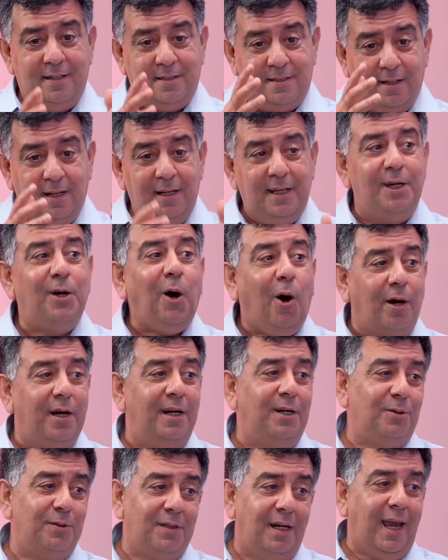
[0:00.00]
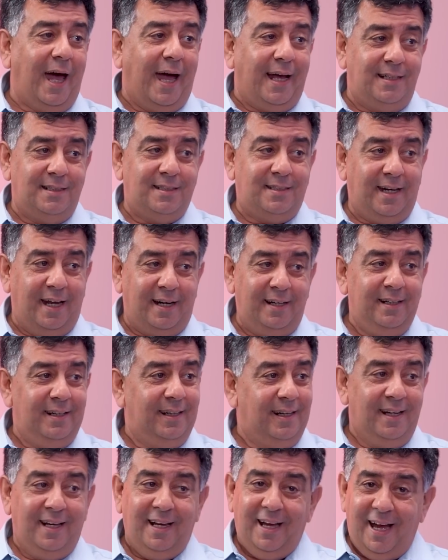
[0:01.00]
It's really gone into the lion's den.
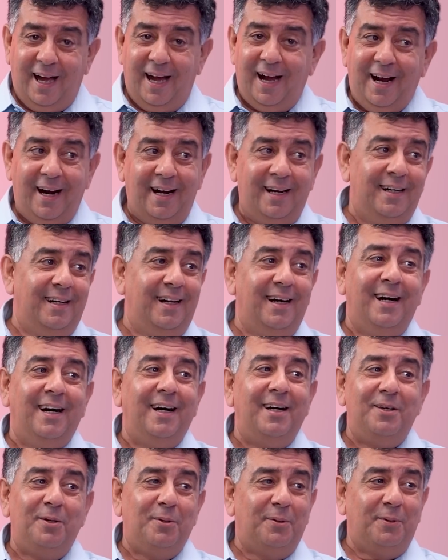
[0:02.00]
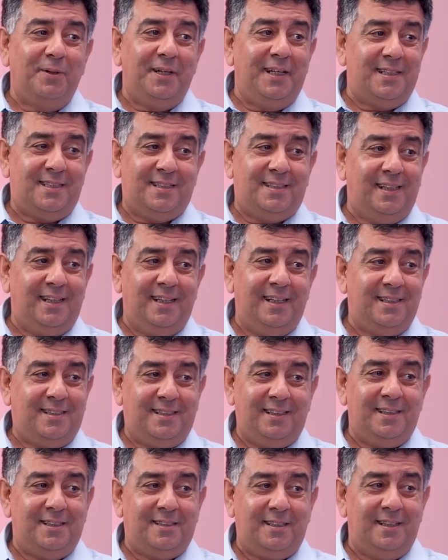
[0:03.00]
And,
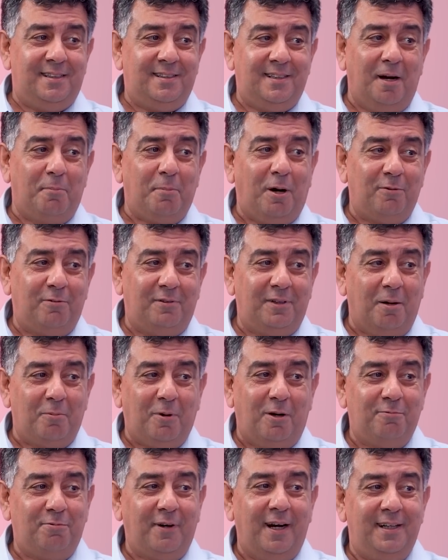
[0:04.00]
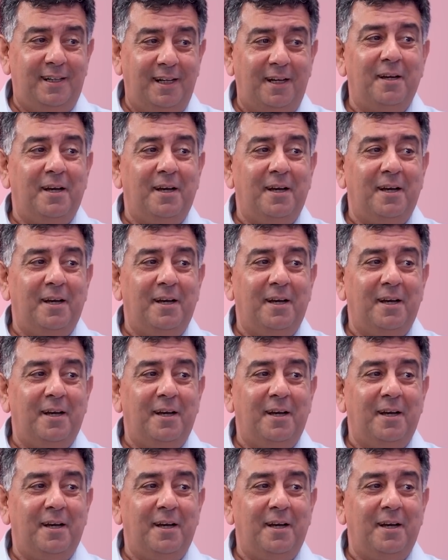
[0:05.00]
it's come out fighting.